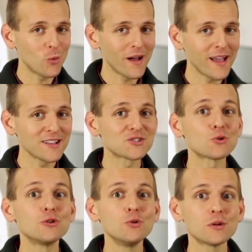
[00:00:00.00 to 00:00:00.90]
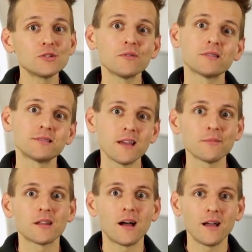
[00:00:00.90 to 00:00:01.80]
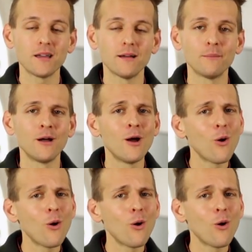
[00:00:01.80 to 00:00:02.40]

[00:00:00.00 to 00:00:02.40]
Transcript: way so you can do the same that I am.